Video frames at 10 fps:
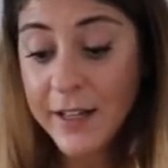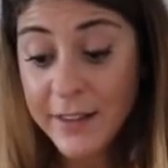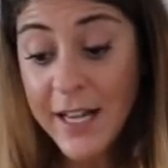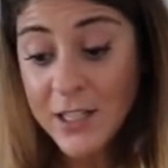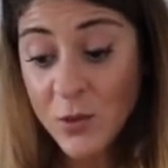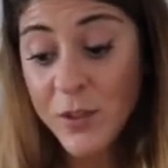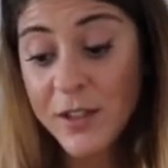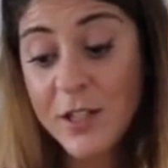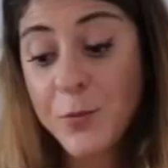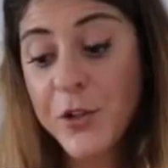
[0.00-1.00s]
that's
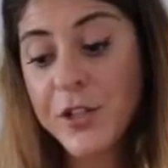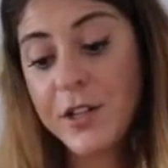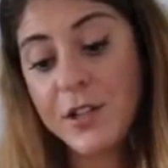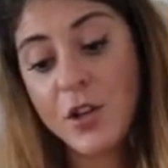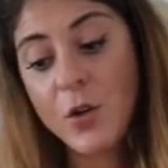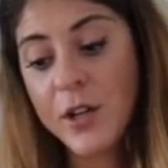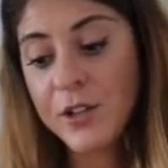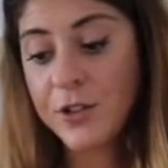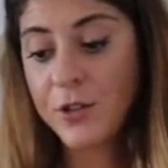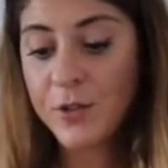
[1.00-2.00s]
what this person is
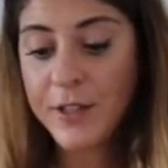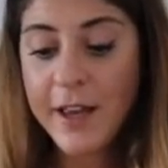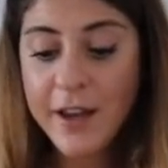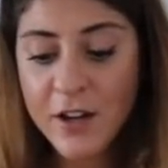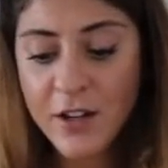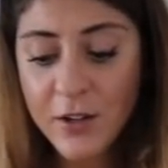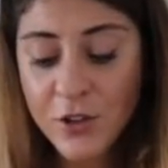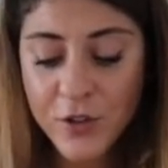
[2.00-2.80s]
going through they are